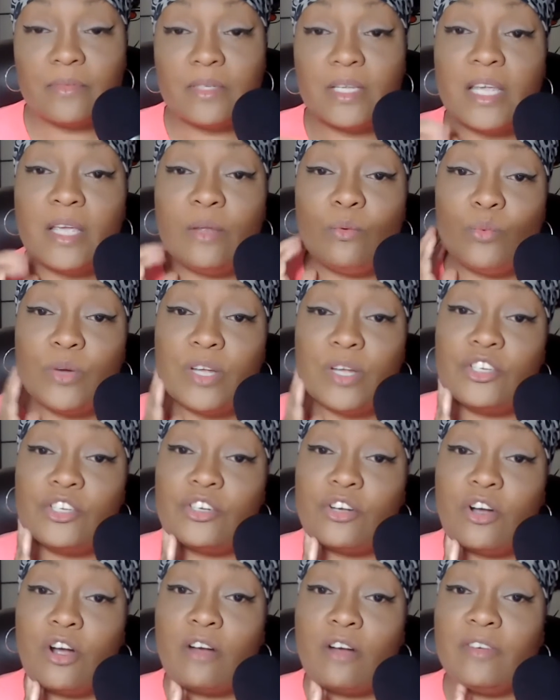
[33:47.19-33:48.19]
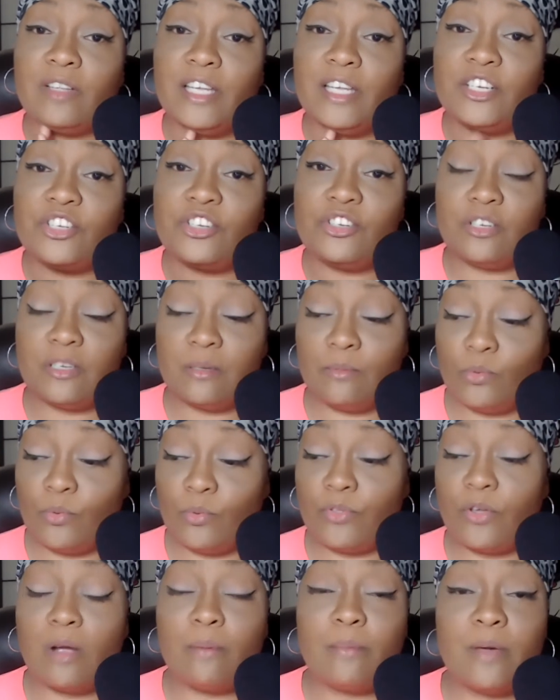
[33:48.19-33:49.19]
in which our relationships with
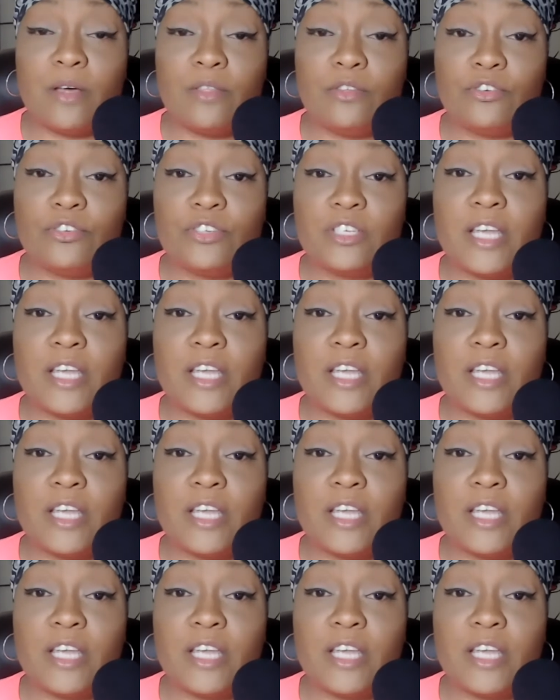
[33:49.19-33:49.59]
our mothers